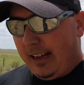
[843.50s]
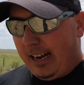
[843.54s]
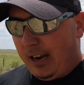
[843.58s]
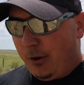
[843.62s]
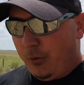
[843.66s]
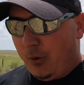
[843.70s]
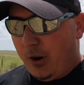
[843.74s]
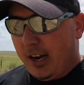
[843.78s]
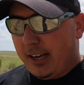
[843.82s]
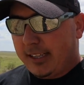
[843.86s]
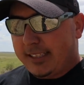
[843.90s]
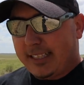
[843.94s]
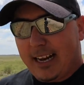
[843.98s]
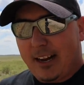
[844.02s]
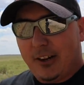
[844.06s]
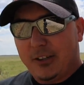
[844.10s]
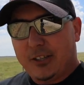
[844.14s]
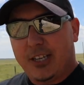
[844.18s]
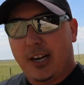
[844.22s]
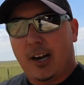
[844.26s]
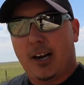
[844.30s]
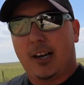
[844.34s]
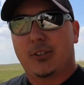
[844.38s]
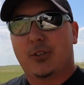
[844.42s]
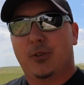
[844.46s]
walked out,
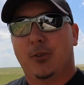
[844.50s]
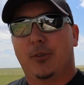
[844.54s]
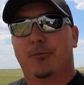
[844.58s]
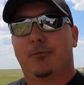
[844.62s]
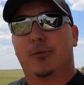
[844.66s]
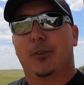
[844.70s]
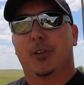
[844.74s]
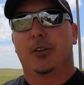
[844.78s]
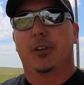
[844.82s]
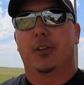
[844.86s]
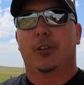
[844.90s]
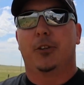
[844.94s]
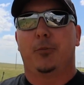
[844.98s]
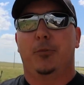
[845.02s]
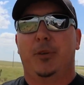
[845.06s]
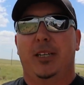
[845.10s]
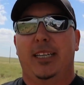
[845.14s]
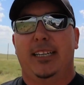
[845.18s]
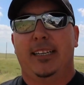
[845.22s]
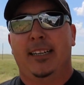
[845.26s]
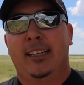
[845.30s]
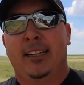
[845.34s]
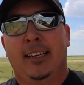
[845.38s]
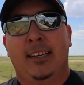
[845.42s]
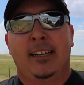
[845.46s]
talked to him for a little
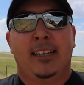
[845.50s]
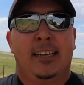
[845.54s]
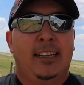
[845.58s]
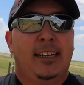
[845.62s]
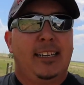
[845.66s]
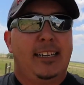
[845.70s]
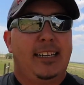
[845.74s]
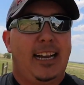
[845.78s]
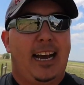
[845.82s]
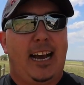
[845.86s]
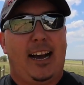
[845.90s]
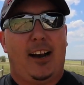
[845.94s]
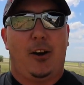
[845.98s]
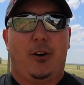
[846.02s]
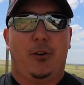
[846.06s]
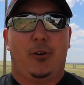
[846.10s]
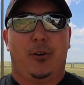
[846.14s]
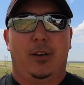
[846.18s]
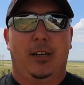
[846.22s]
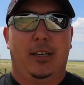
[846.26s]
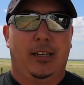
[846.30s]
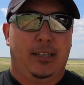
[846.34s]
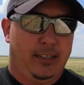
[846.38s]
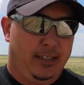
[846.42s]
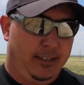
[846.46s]
bit. Now,
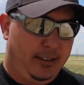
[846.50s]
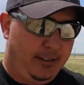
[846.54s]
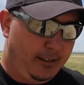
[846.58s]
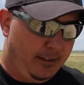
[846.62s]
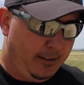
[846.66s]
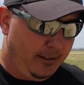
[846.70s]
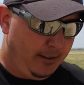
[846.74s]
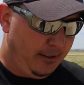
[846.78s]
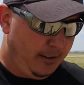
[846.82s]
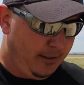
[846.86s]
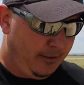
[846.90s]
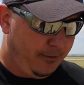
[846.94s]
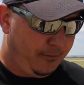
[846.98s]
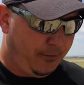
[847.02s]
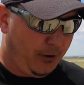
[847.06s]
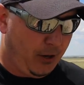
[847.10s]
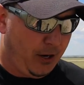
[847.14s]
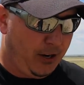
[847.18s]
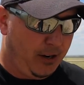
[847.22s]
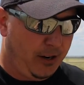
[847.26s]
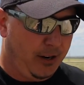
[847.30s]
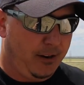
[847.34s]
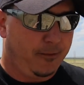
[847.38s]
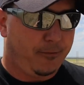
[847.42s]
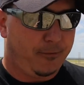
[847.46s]

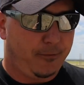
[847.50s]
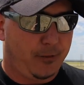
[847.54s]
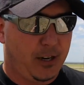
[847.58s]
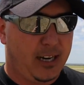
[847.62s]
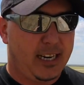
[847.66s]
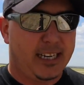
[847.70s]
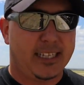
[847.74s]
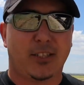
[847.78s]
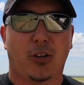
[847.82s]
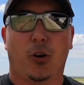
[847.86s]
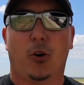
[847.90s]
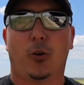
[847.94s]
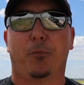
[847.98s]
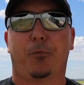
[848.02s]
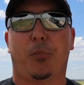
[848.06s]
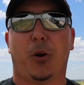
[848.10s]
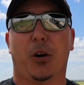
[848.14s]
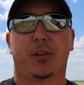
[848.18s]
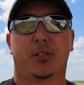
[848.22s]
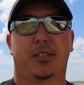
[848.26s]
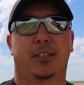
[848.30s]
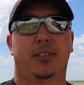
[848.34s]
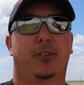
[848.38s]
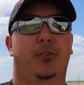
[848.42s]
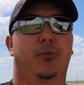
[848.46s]
for his own
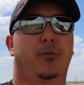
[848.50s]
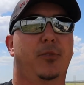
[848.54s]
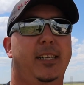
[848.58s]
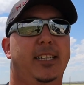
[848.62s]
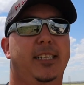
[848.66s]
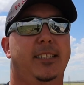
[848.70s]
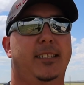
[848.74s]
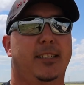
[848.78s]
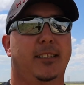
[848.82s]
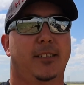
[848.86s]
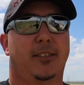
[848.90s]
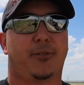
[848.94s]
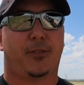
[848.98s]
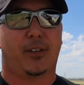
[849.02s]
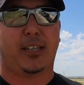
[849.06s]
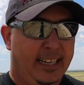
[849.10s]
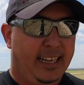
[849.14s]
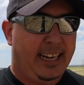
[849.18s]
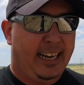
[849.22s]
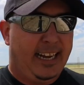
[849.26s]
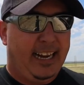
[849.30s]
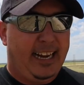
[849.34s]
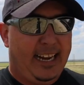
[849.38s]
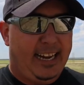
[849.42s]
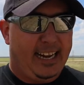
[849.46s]
personal reasons,
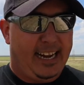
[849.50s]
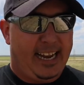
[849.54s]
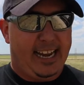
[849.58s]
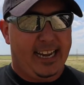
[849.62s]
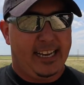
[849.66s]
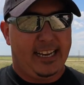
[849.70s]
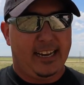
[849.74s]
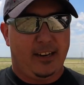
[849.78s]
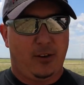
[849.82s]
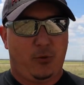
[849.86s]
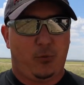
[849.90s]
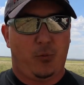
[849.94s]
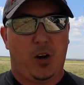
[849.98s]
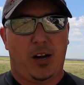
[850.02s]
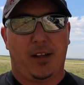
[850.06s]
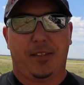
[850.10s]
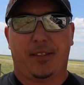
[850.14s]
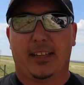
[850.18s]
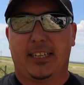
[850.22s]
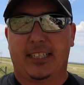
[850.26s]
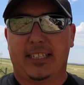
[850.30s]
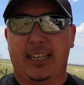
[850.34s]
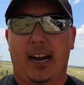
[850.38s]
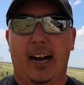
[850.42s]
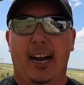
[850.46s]
he didn't want
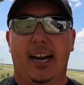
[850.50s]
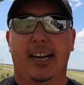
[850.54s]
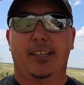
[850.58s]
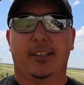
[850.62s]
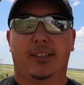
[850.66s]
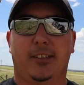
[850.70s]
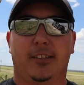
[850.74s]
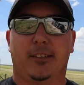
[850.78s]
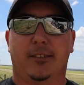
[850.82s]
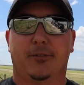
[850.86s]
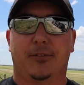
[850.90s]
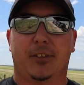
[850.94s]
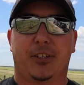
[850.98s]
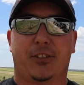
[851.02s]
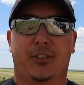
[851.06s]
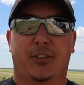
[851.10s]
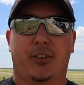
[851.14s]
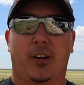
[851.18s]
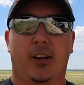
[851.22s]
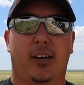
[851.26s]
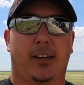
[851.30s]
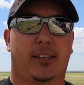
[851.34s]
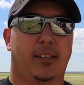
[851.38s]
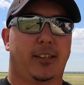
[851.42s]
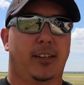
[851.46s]
the title of the
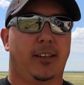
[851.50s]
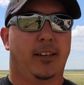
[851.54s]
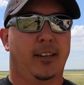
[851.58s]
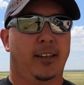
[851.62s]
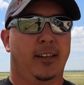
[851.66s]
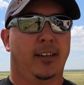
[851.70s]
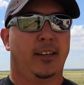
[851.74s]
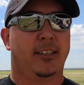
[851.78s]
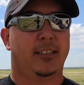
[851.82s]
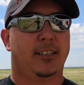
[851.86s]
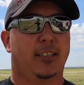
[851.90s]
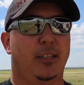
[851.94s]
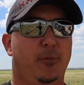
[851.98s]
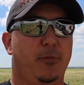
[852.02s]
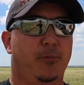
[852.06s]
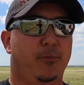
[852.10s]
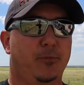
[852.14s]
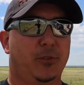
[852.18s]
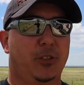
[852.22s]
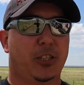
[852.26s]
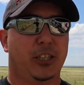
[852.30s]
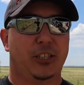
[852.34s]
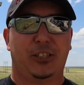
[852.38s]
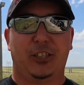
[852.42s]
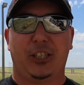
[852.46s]
truck
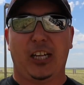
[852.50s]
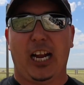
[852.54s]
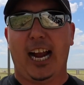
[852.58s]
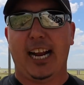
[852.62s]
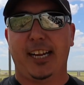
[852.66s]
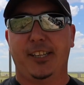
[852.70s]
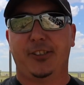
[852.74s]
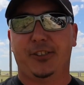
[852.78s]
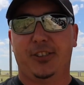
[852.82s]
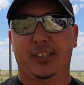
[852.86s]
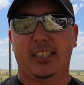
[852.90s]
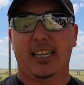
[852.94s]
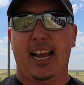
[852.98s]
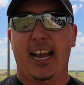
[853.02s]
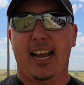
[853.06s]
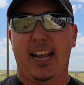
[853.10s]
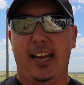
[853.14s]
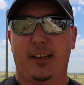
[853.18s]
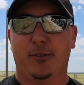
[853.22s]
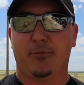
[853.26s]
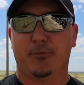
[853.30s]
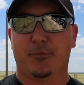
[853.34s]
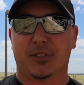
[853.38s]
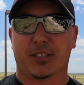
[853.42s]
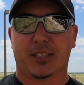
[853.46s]
to change
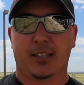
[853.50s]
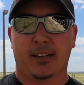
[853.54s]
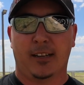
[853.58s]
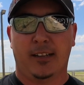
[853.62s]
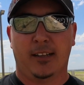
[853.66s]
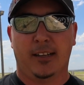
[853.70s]
names